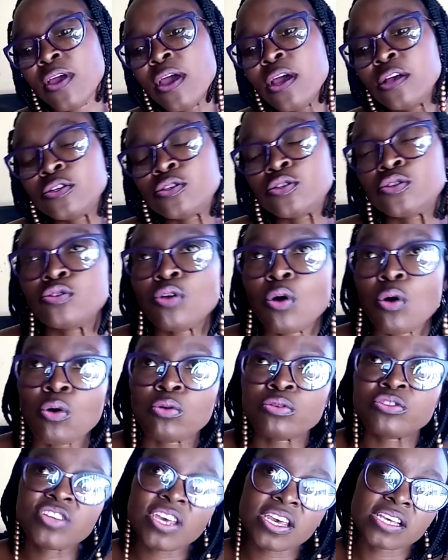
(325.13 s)
So
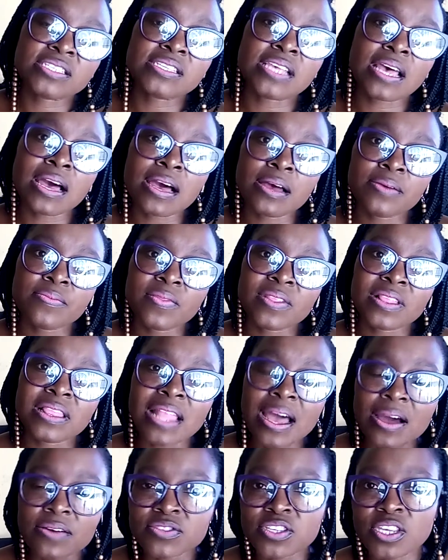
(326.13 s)
Tessa
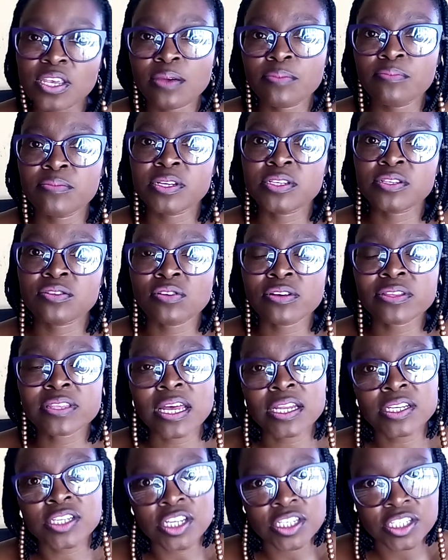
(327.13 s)
loves him. It's not
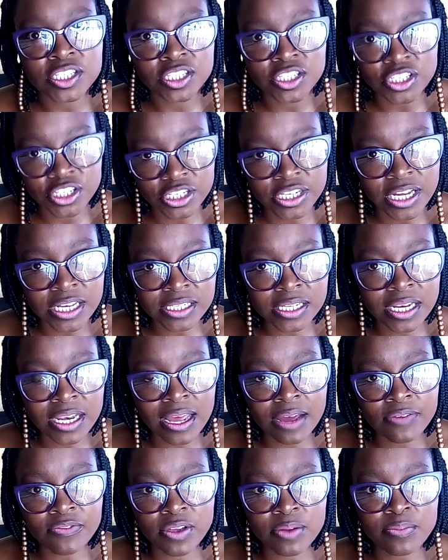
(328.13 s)
that she doesn't
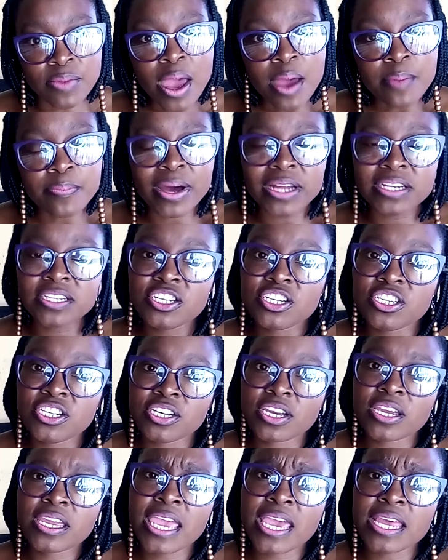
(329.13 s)
love him, but she
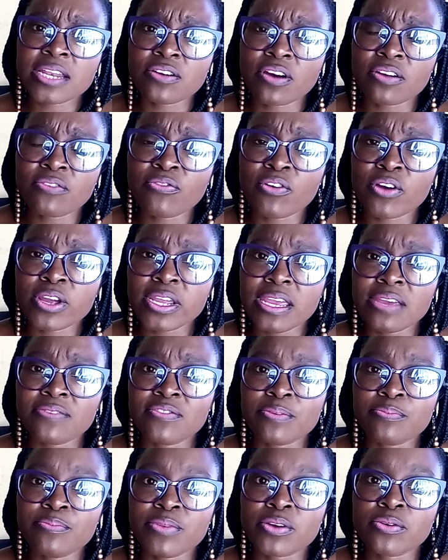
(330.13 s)
cannot forgive
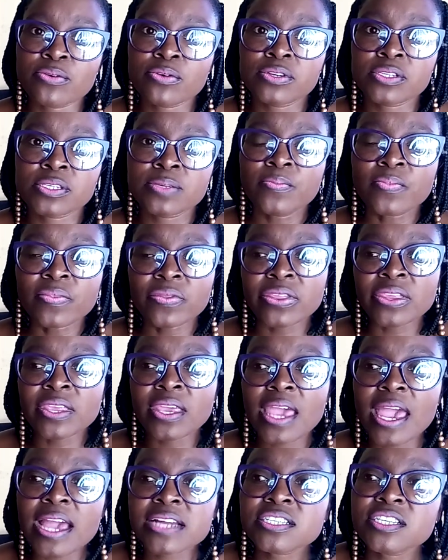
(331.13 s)
him because he
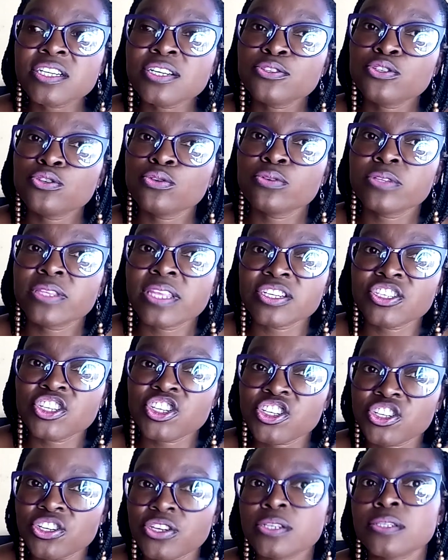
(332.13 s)
actually took the
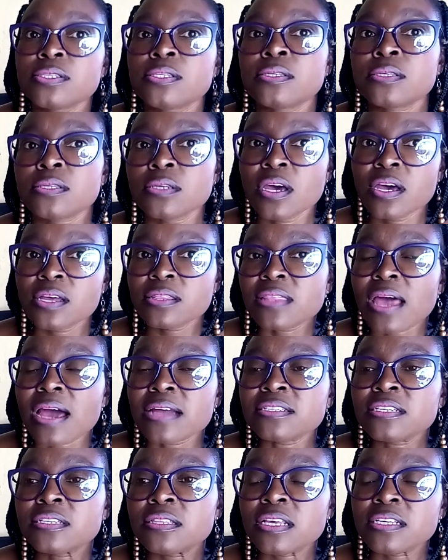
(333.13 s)
sheets
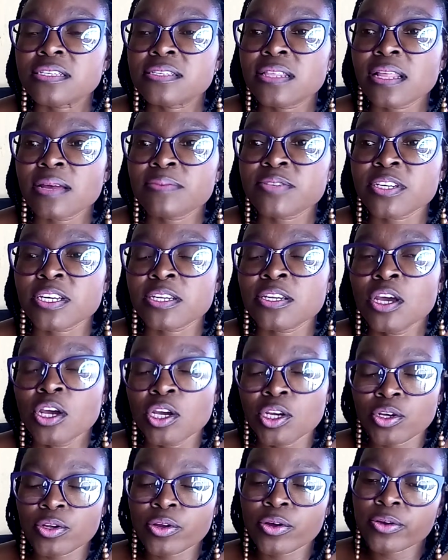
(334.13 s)
that they slept in.
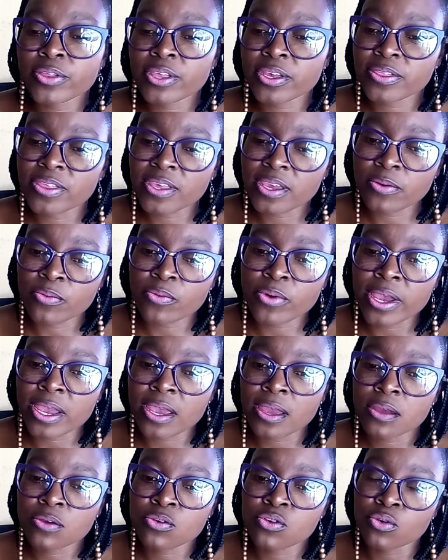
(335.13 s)
You know the thing where
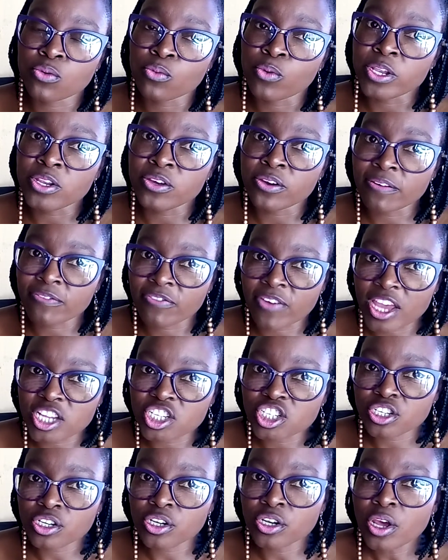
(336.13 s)
when you're a
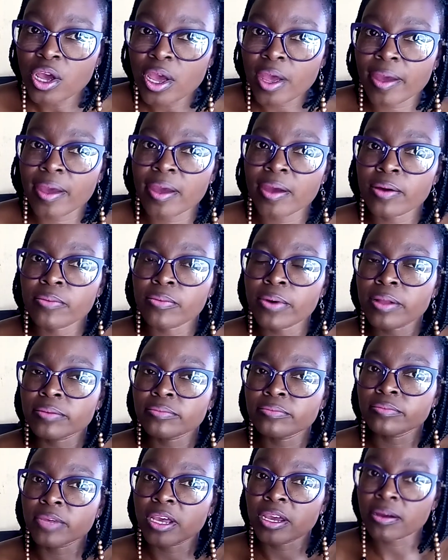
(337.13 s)
virgin,
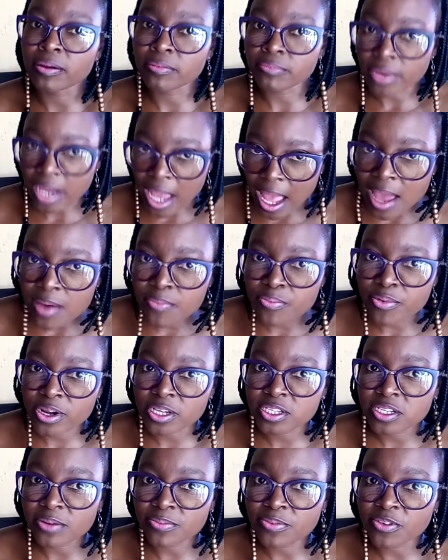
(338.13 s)
when a guy
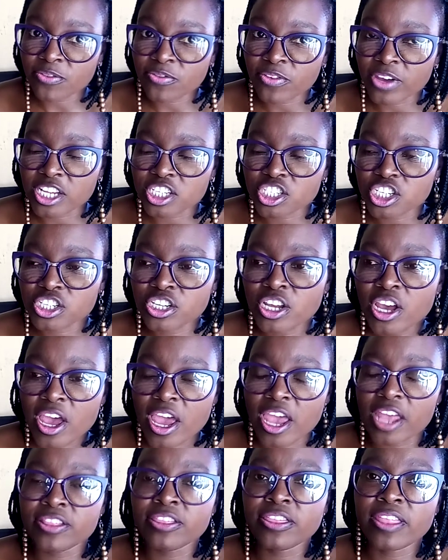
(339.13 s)
breaks up your virgin,
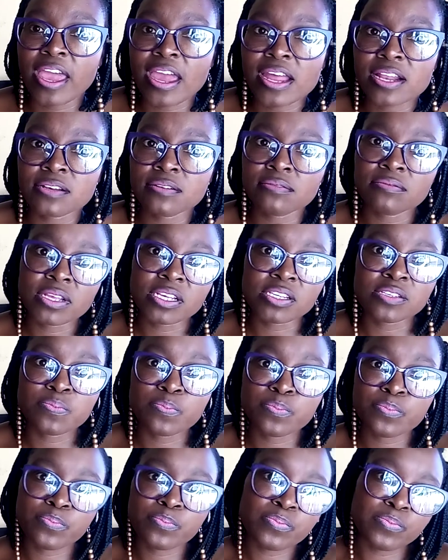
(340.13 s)
and then there's
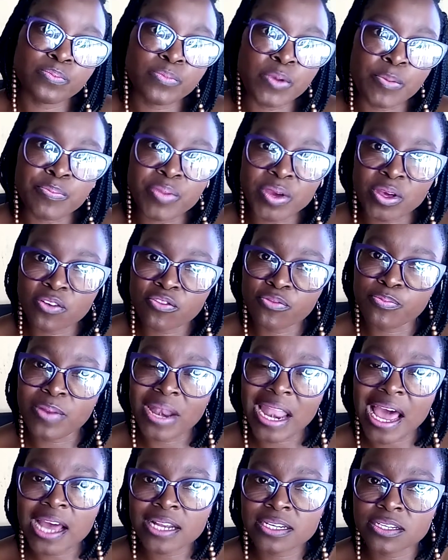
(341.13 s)
a bit of
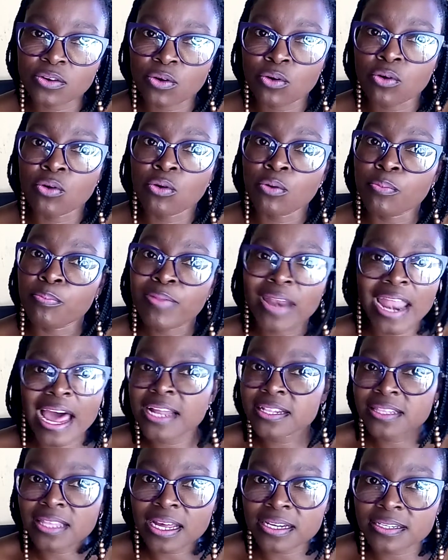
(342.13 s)
blood, or blood
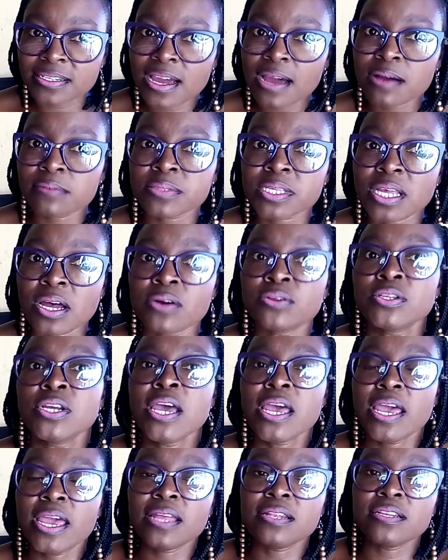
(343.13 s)
that comes out
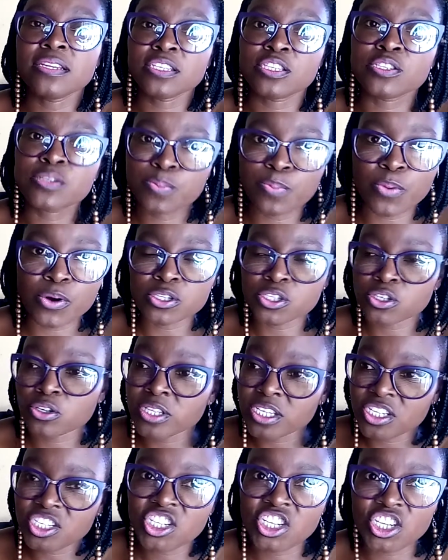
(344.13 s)
and it spots on
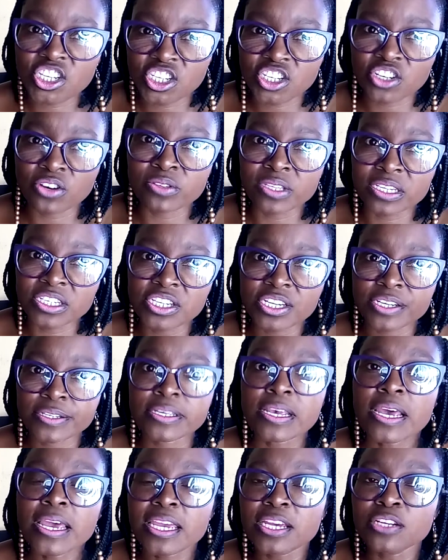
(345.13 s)
the sheets.
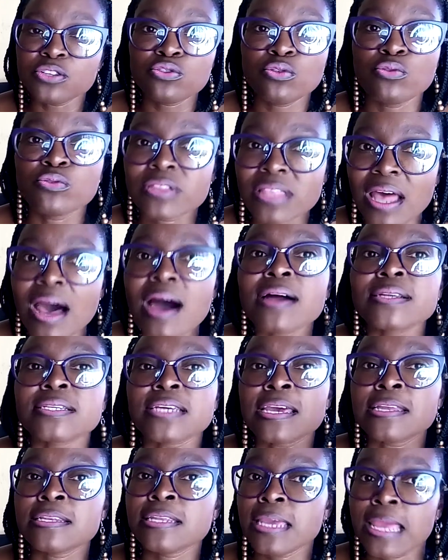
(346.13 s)
He took that
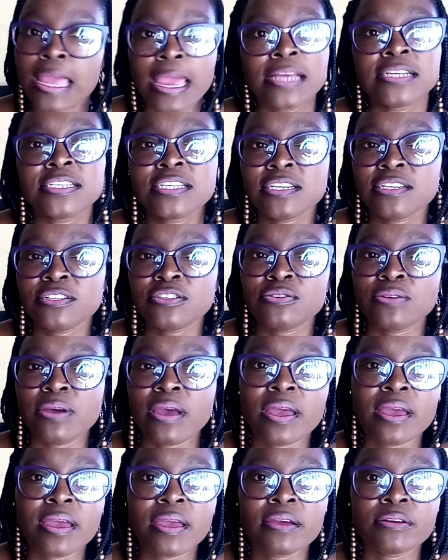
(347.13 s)
and he
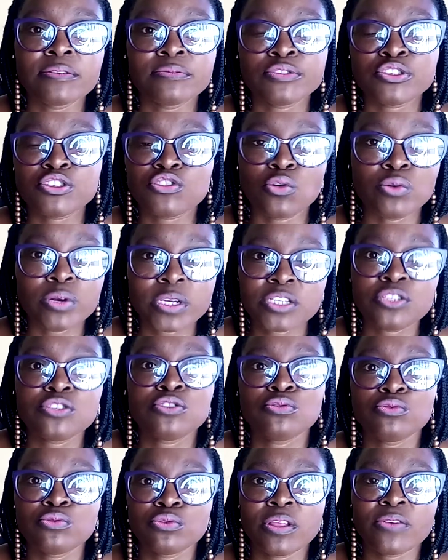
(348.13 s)
actually showed it
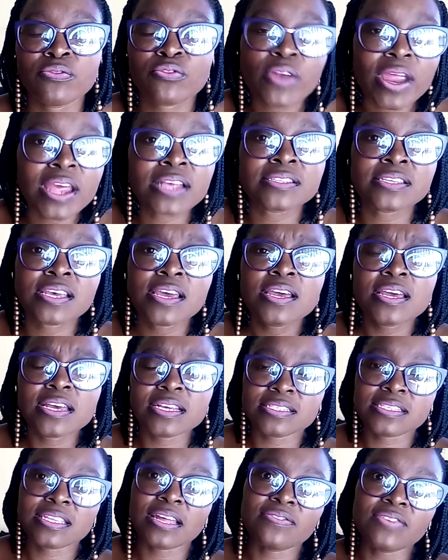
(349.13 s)
to the friends and
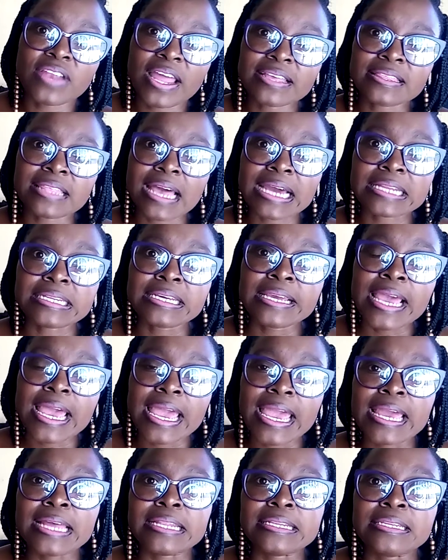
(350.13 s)
stuff like that.
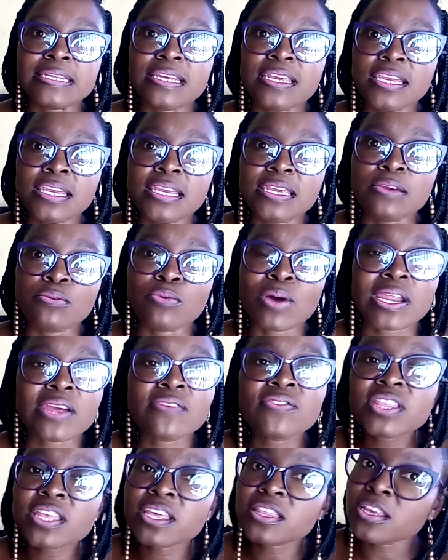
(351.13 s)
And he, whatever
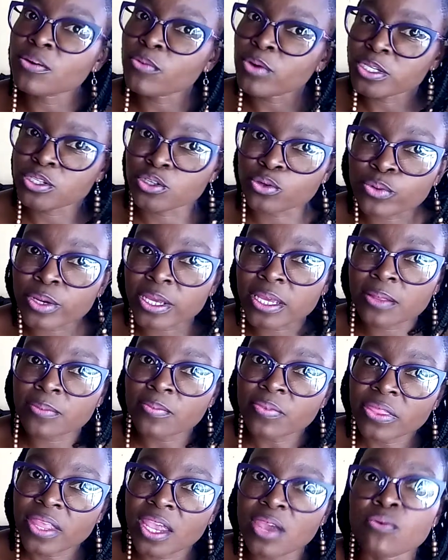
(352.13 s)
that they were doing,
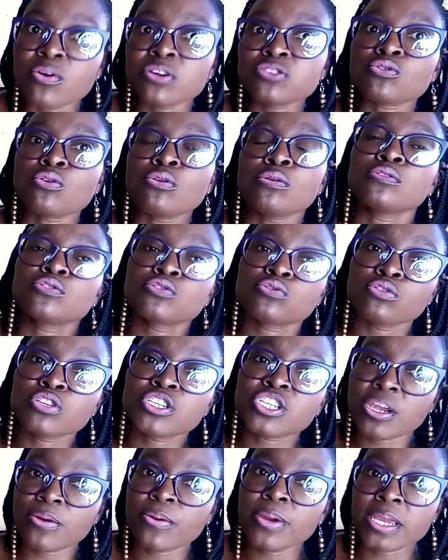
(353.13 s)
he was also
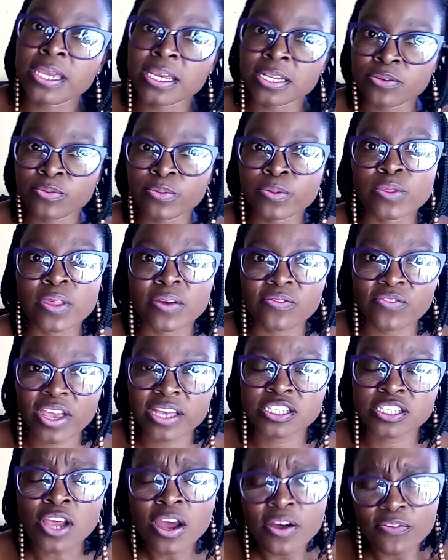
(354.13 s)
sharing it with the
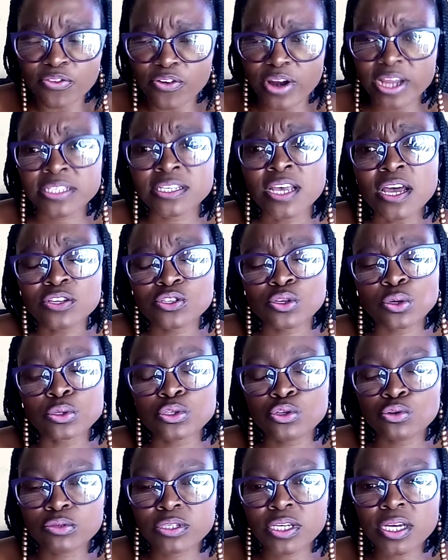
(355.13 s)
friends. So
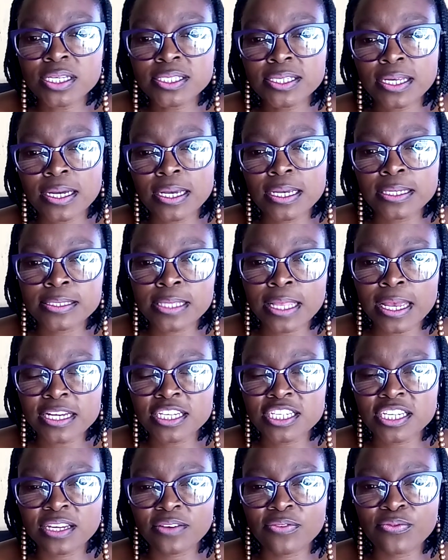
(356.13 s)
to Tessa, it's like
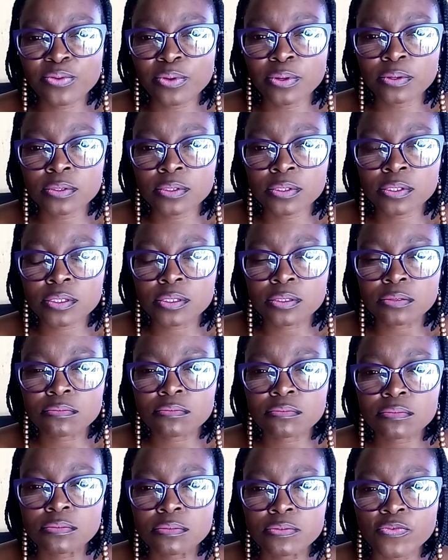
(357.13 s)
she feels
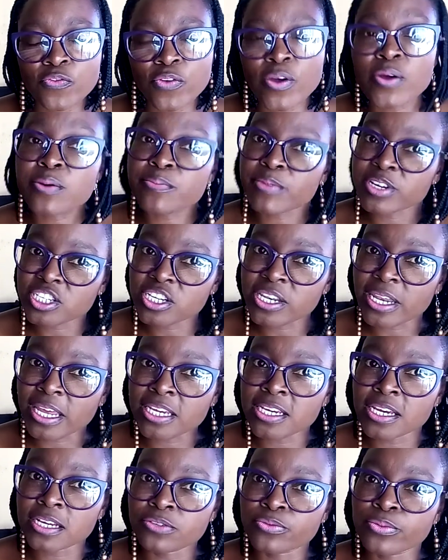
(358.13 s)
very much
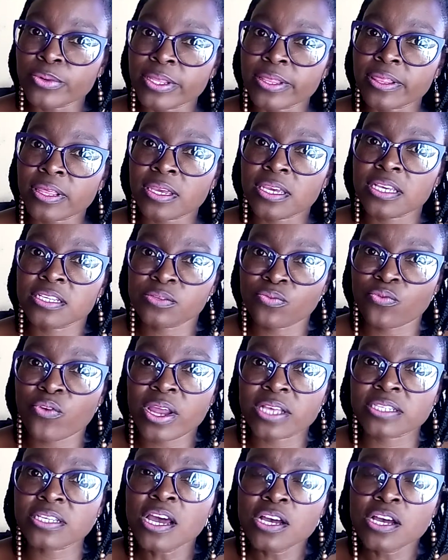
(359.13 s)
naked with his friends.